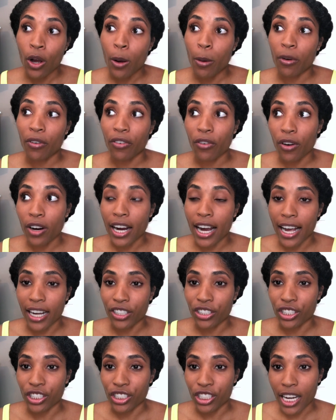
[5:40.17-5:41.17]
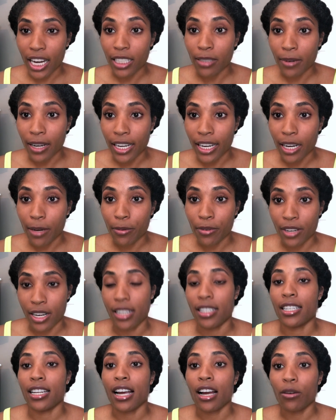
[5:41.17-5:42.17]
Before I actually checked my hair
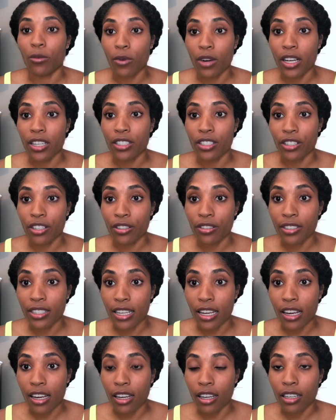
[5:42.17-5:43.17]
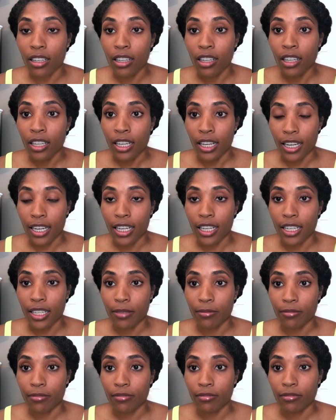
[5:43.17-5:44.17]
porosity, I was using
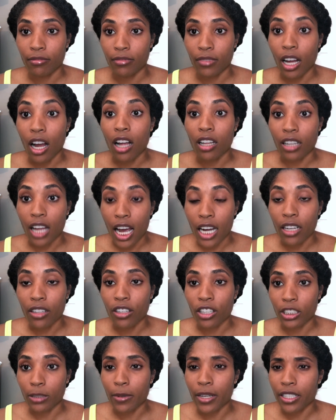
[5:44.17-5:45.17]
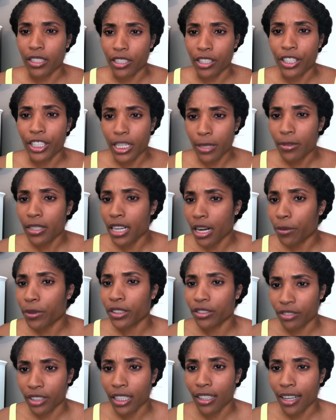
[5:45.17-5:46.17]
a lot of those butters and creams, and I
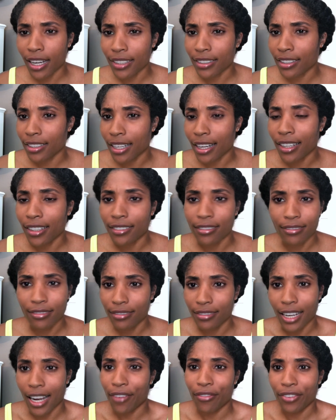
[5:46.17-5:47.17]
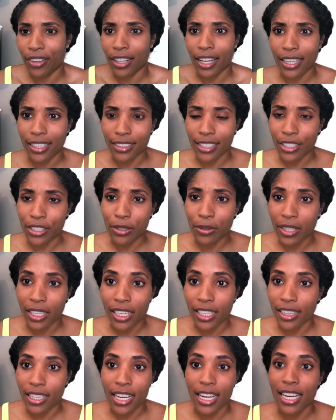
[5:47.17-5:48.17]
was realizing that I feel like it's not doing
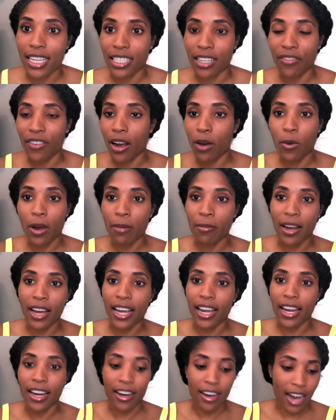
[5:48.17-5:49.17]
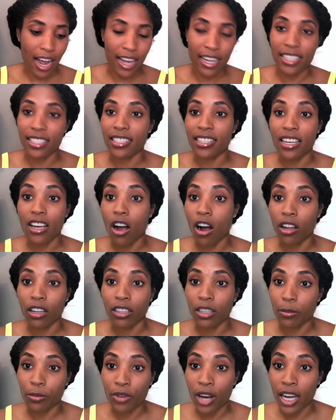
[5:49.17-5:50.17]
anything because if I wet my hair, I can see all
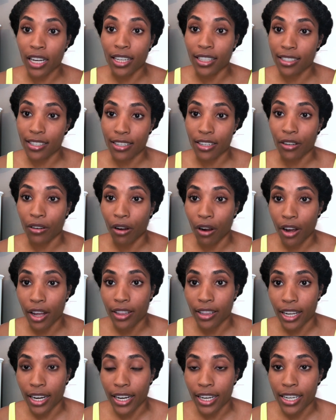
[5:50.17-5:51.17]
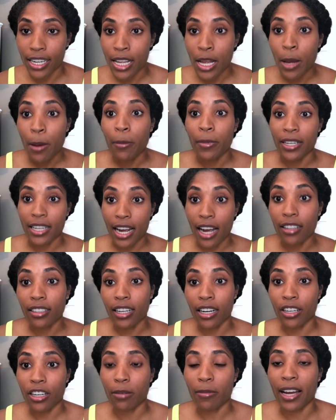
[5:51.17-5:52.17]
of the products still on there. But now
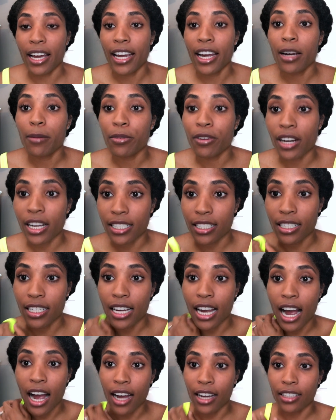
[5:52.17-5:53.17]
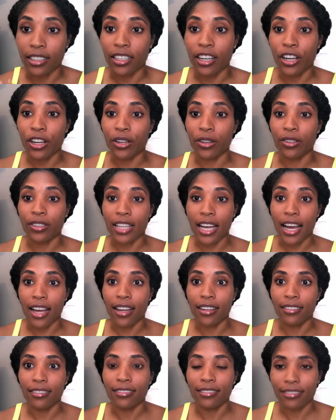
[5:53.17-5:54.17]
that I know my hair porosity, I know
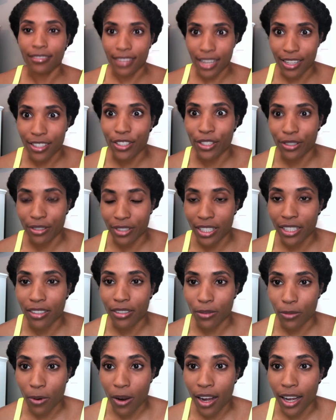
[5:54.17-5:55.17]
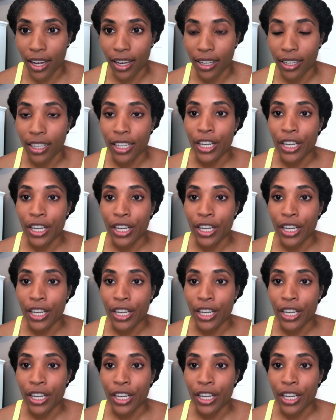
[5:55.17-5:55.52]
that that's the reason why.